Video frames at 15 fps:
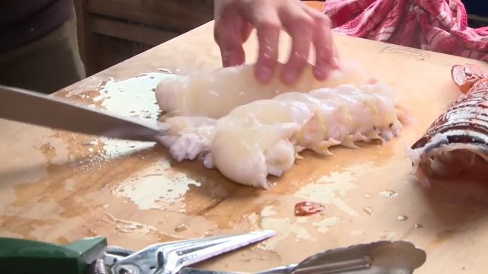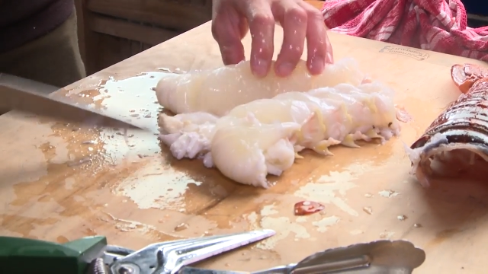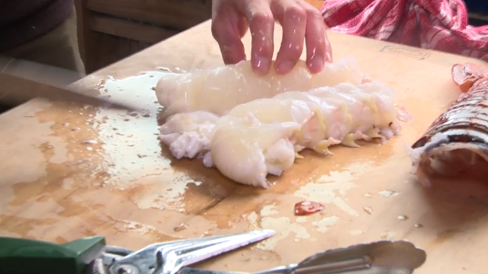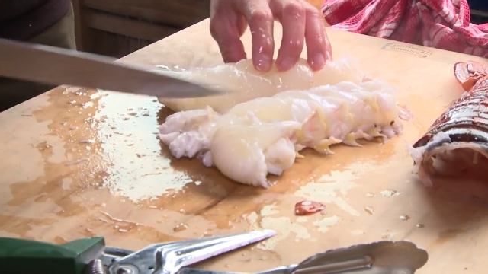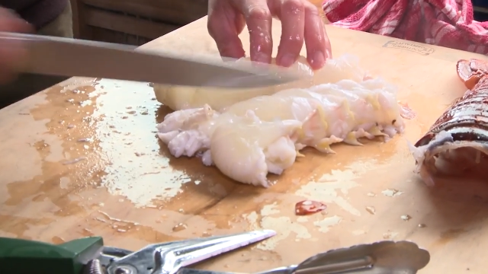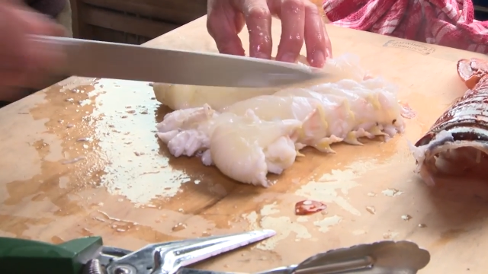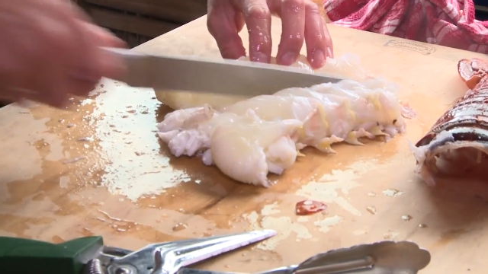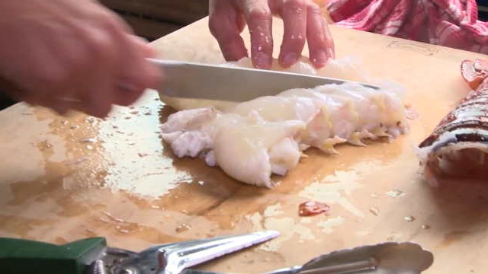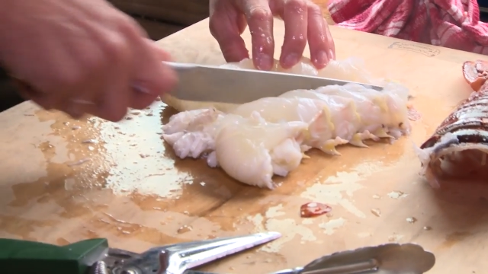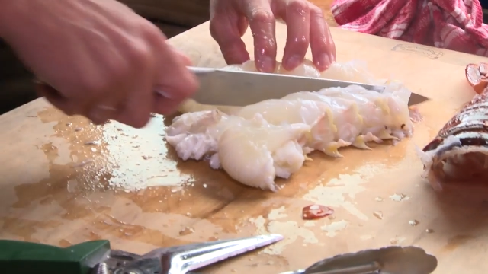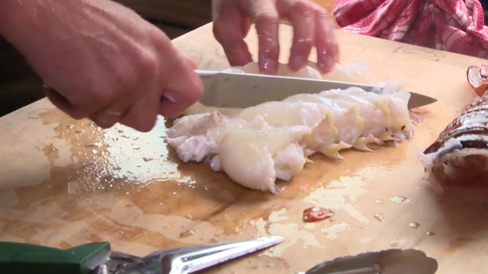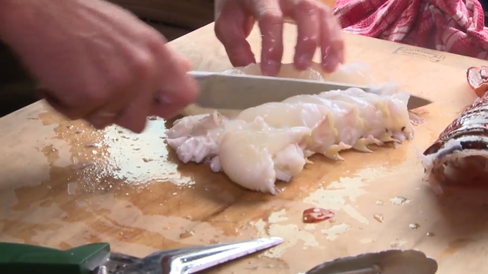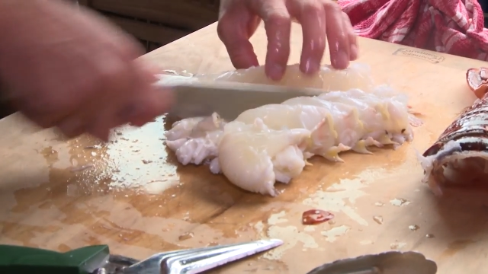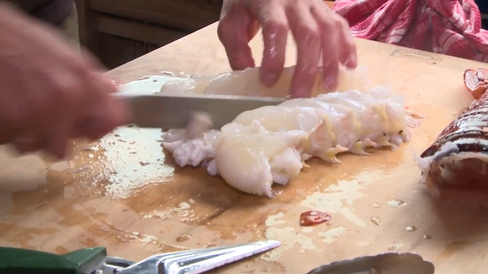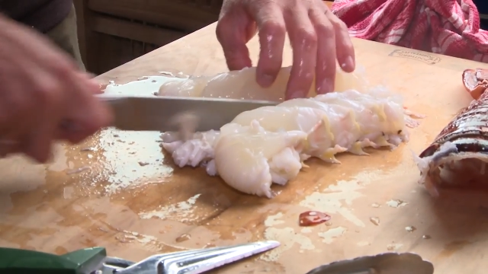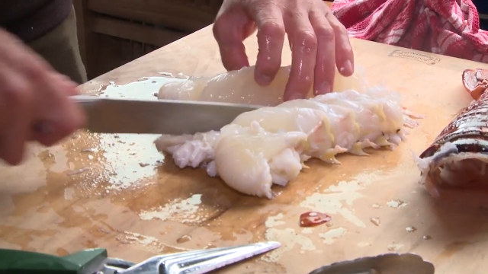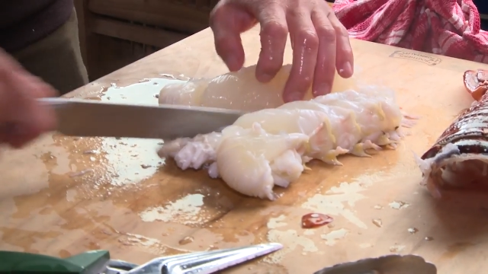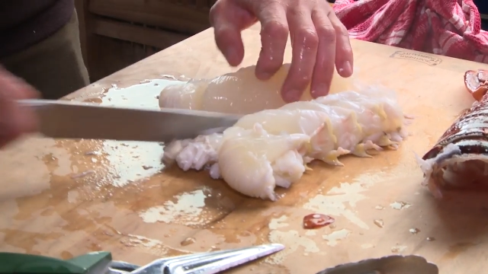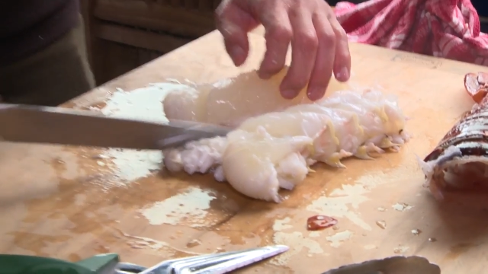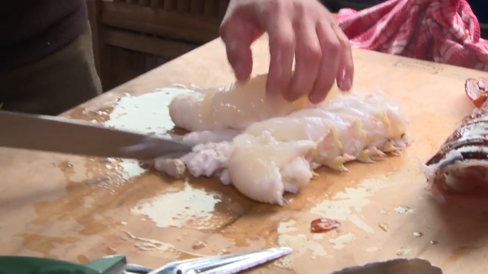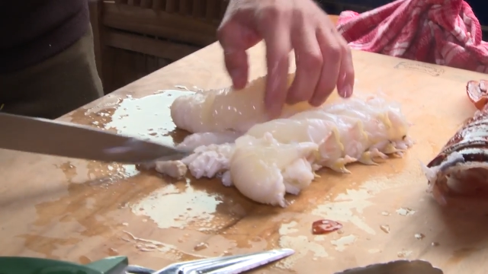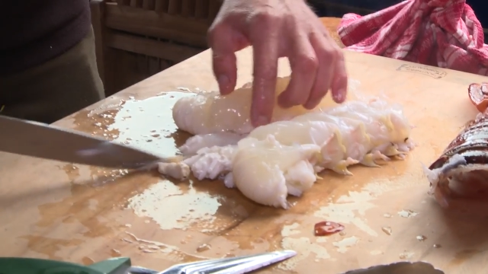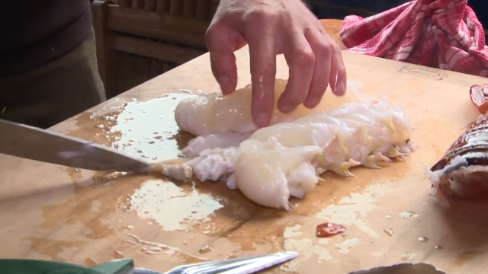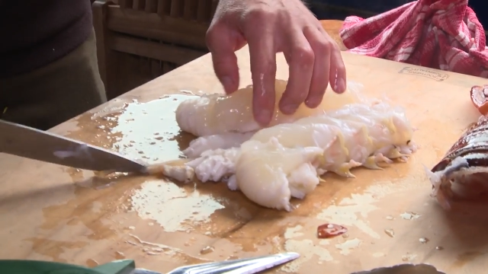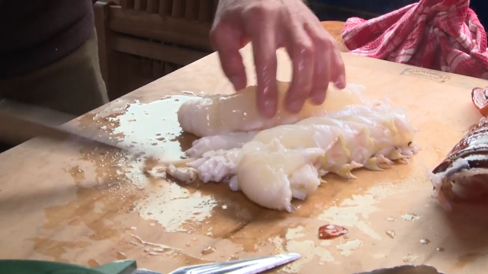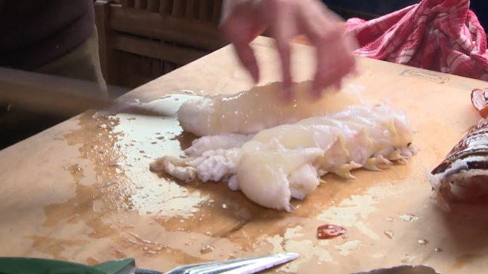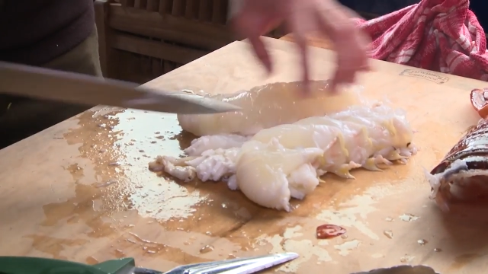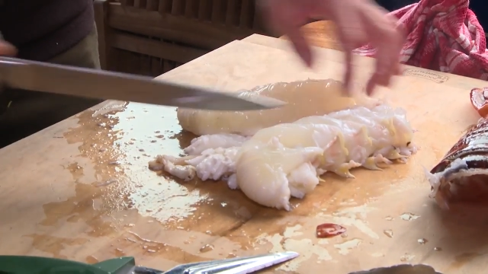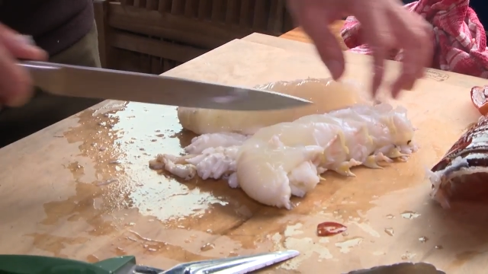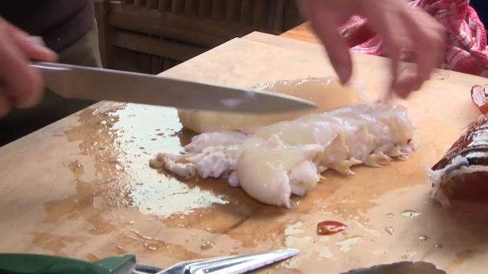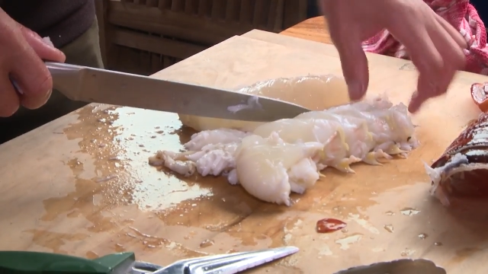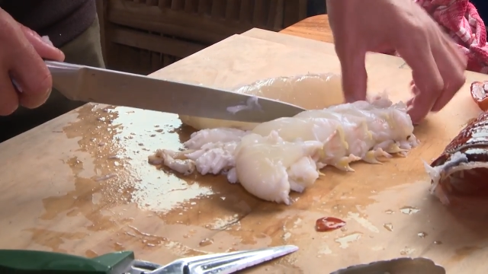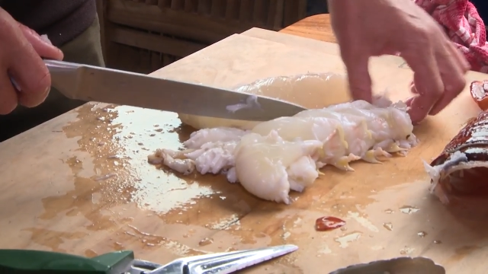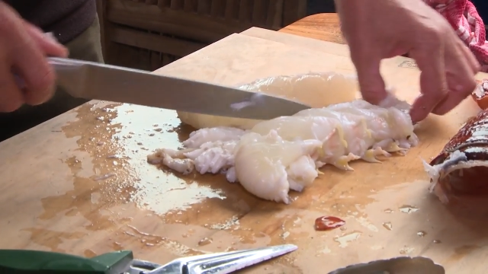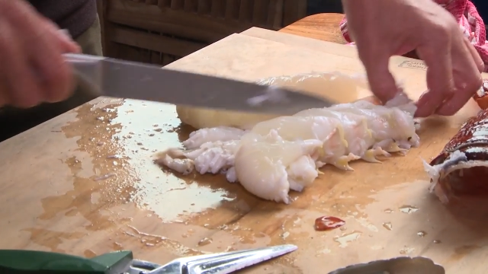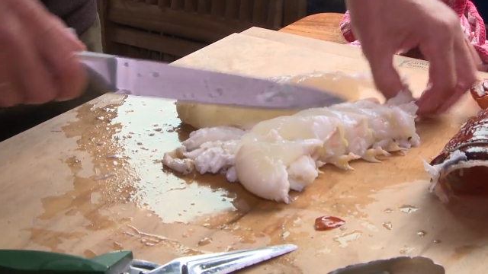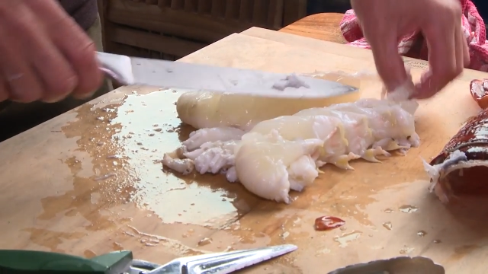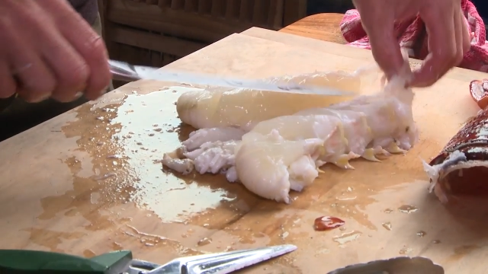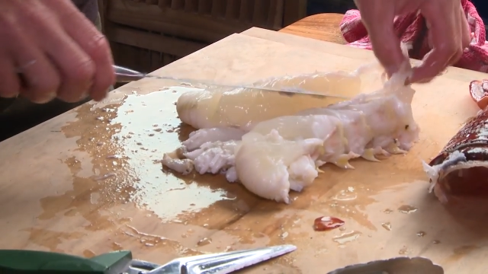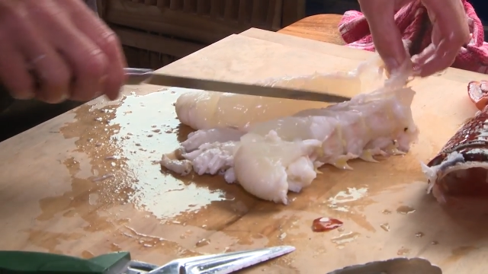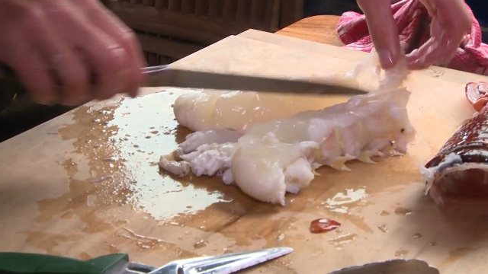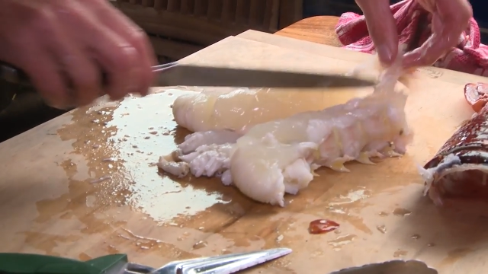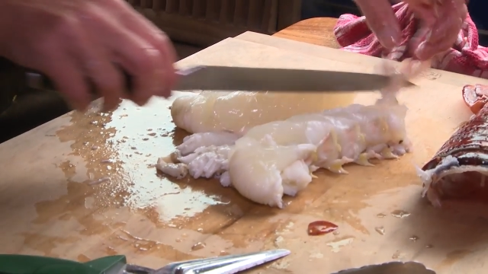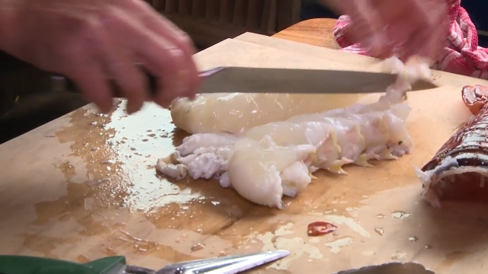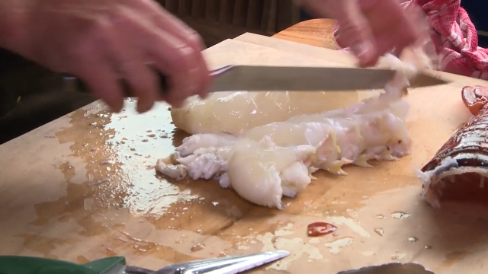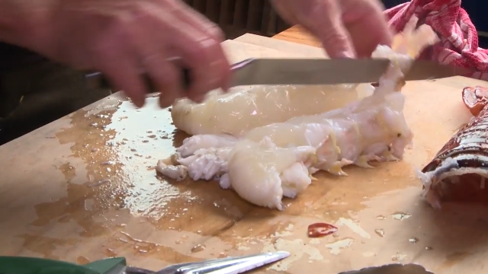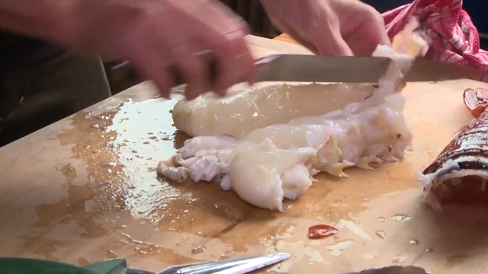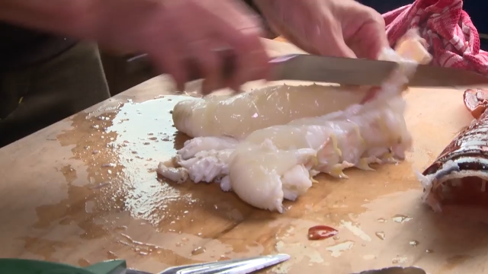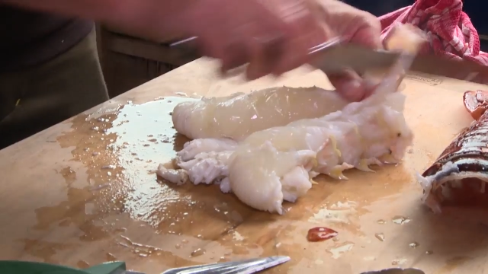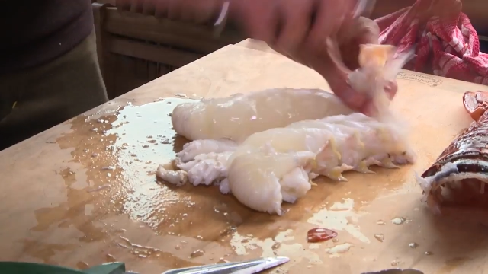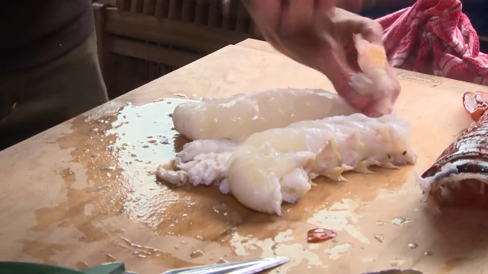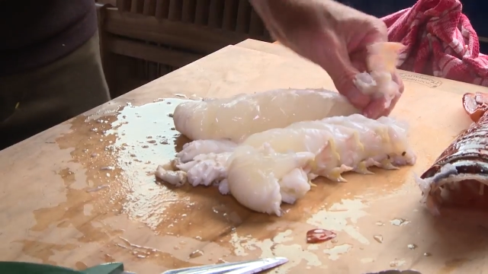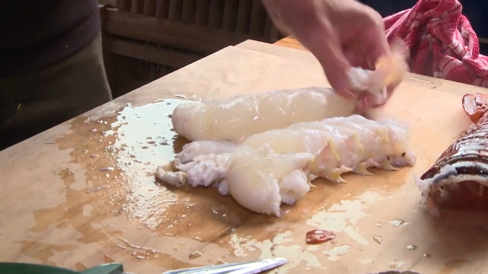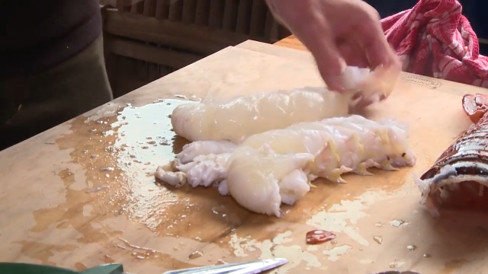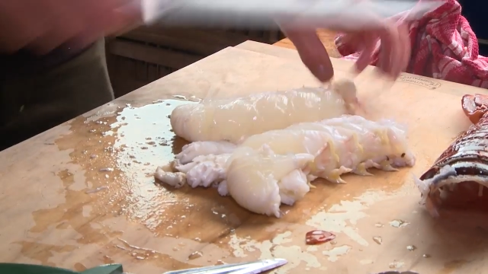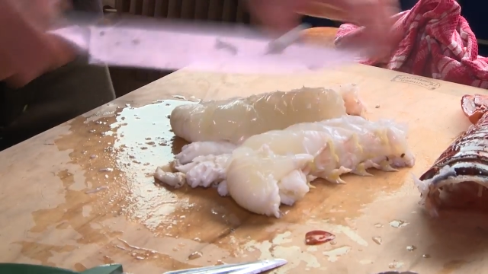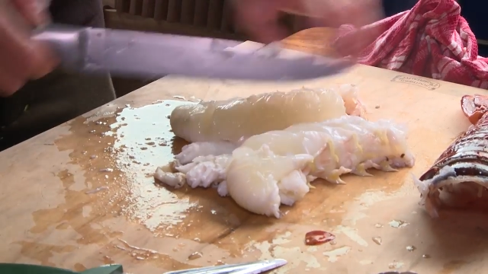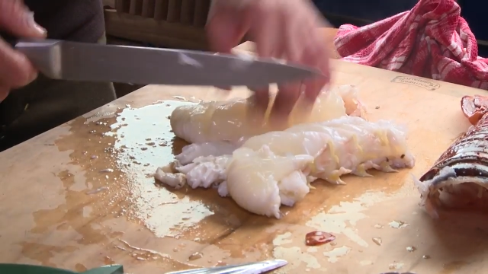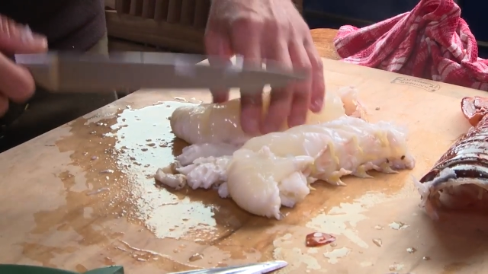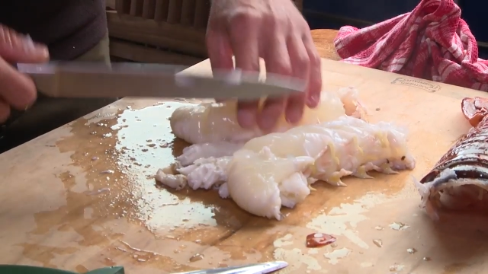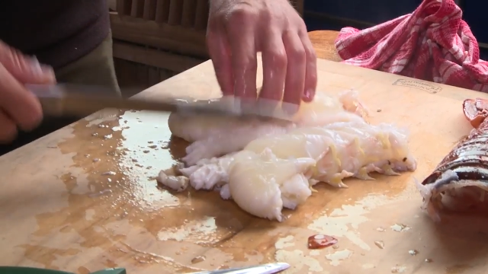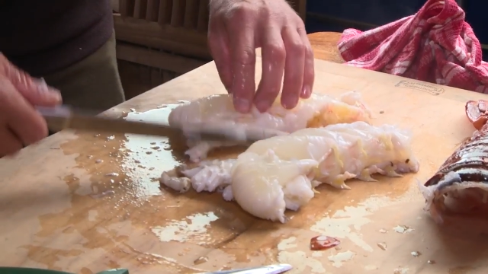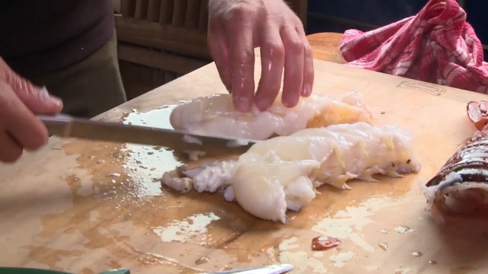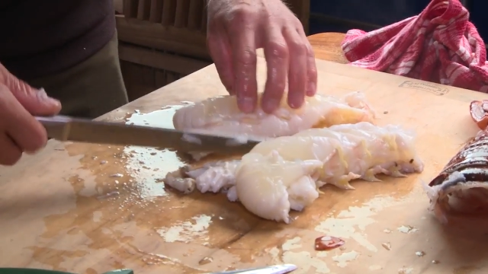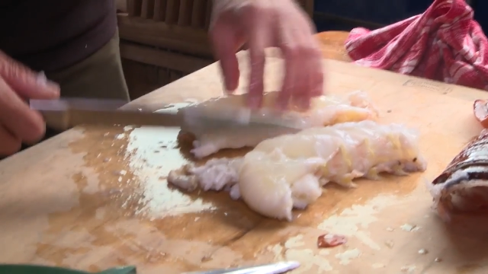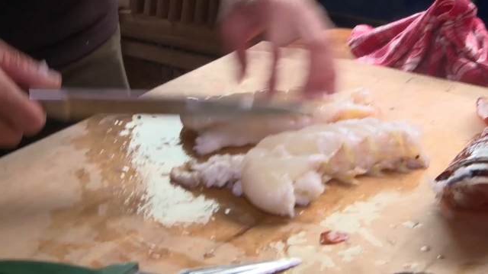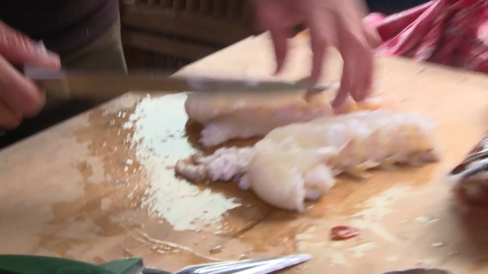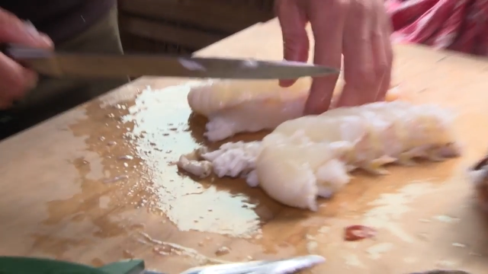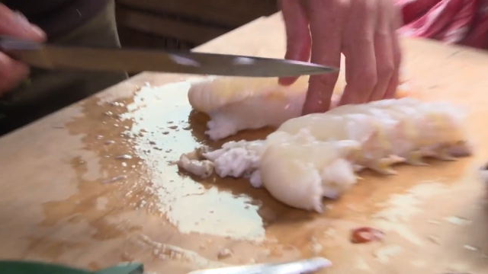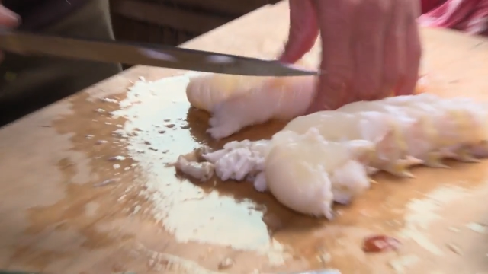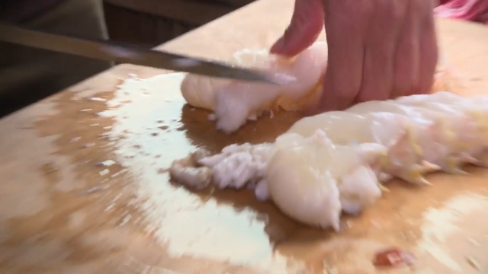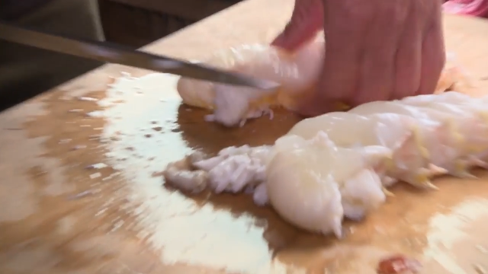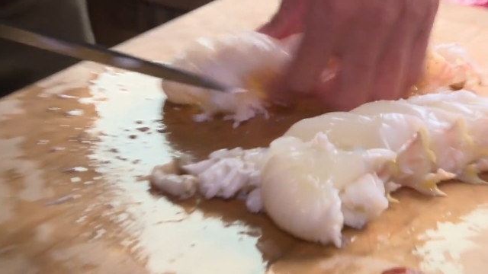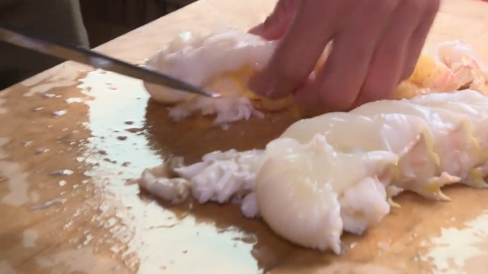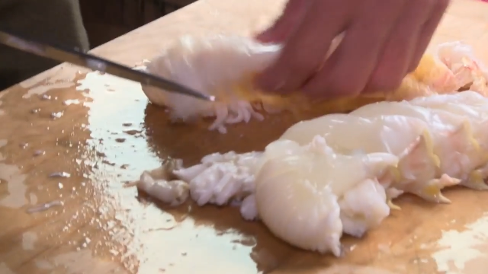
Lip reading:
No face is visible, so there are no lips to read.